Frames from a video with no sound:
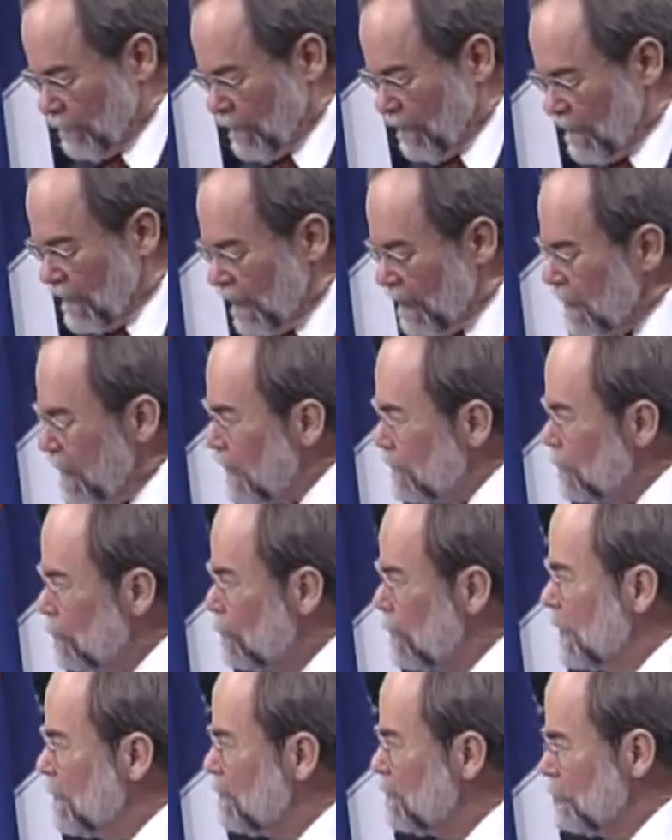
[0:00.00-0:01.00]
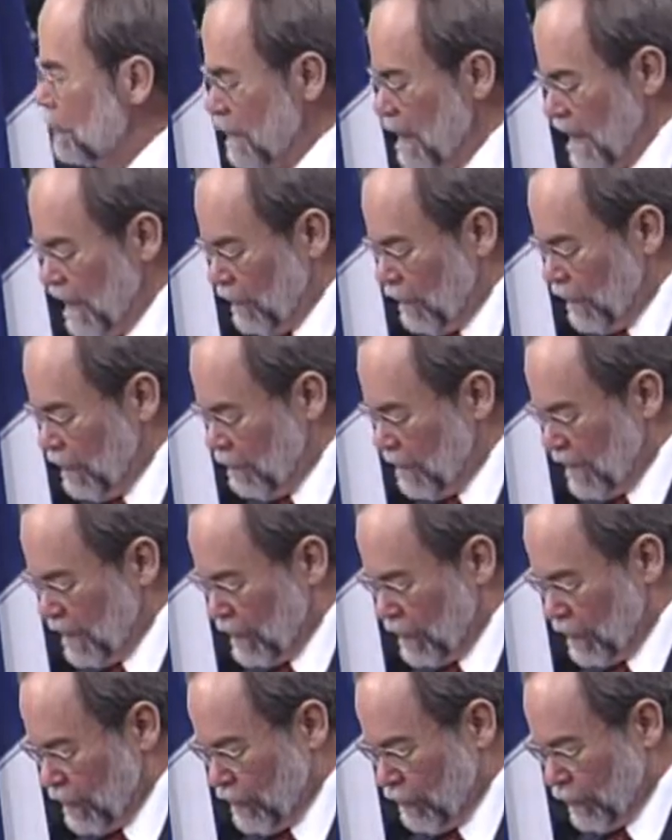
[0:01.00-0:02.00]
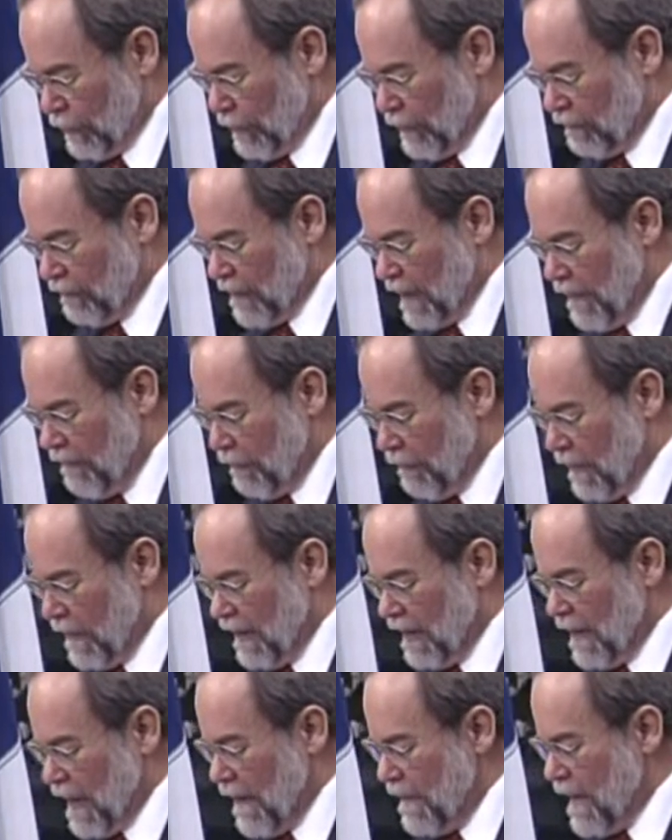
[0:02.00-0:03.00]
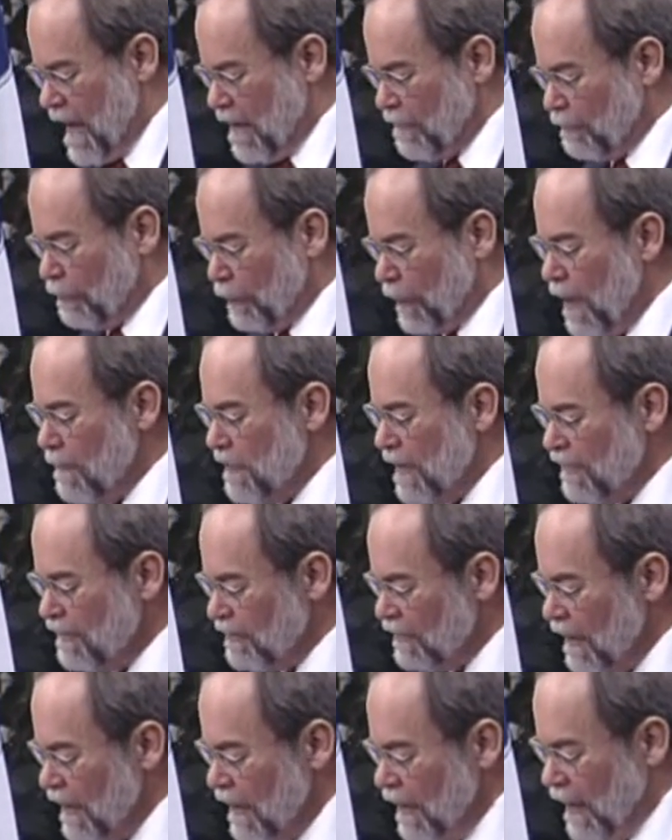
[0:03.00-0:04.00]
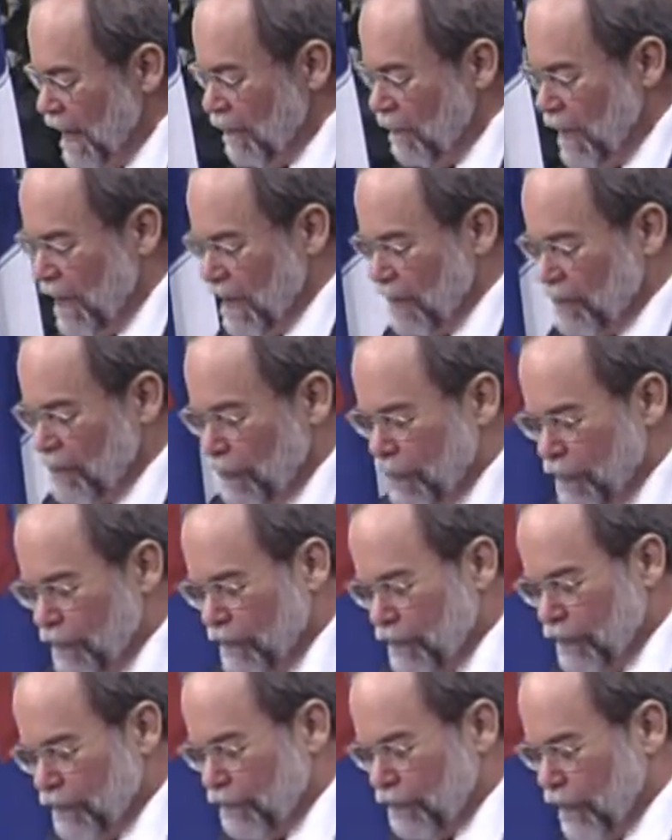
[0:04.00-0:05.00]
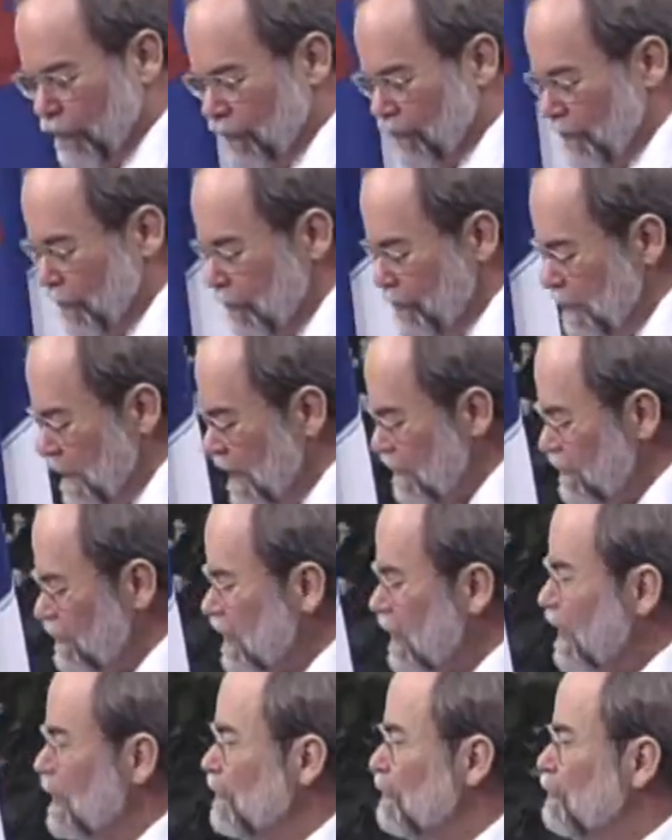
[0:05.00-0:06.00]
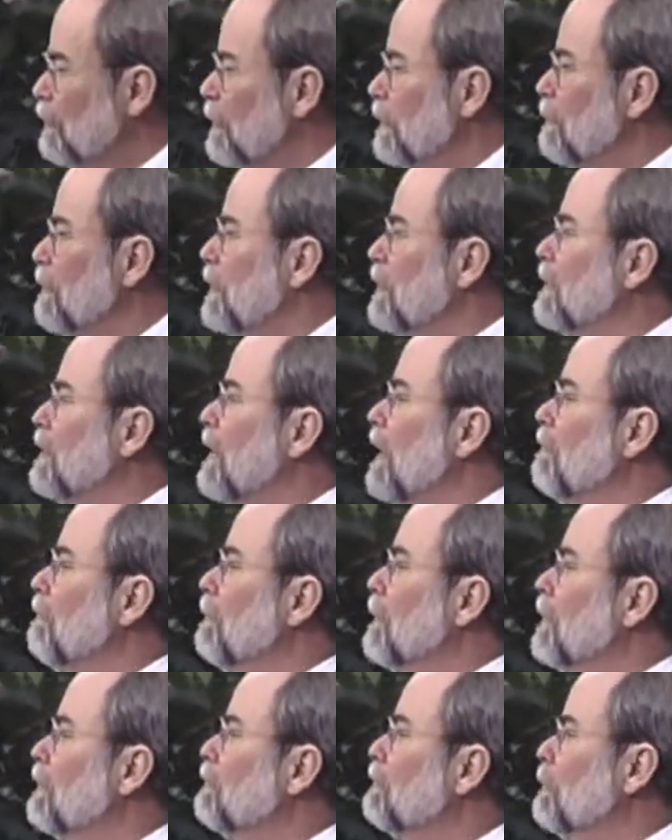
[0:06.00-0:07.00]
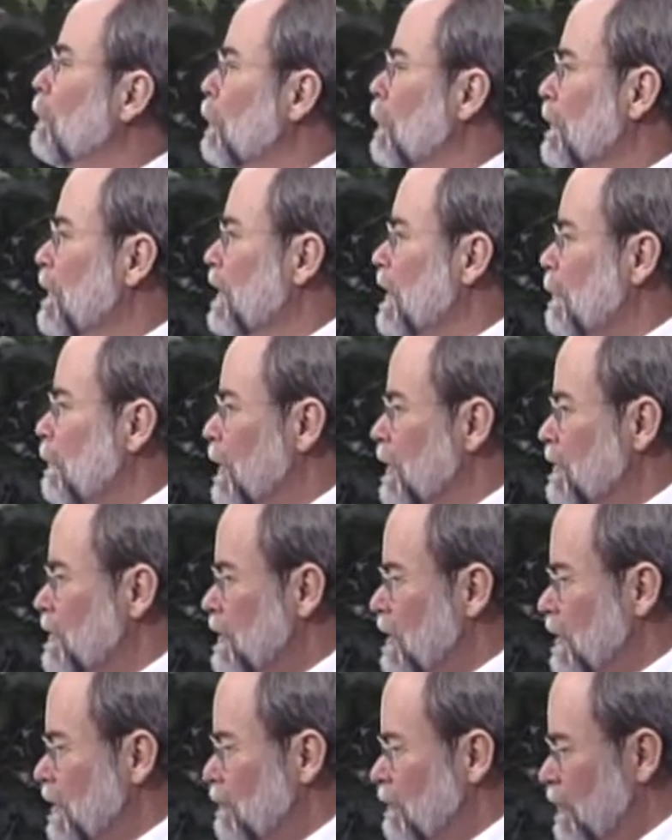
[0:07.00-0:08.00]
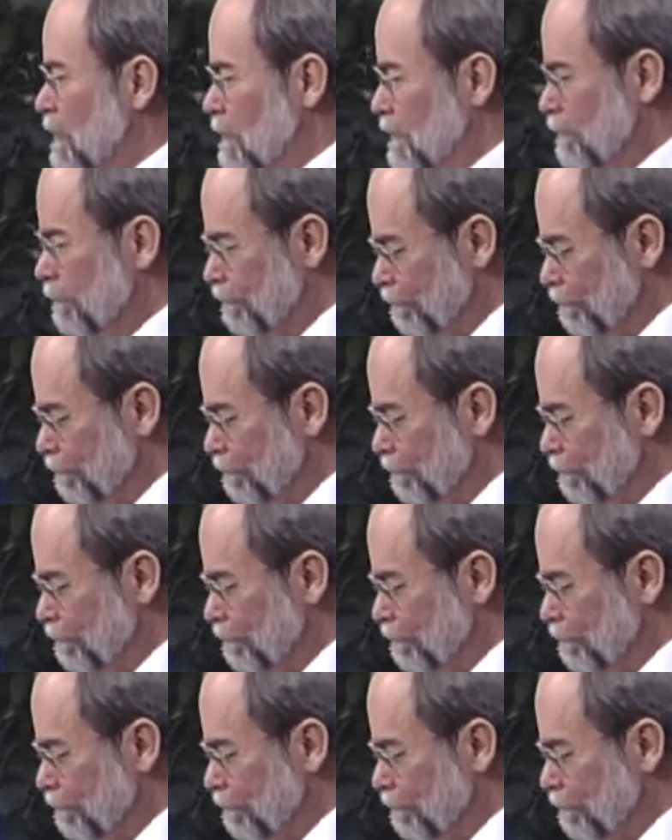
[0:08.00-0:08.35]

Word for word: They're not the ones who are likely to be in control of government. And on that premise, I want to turn to the first and best case for limited government of four that I want to give you.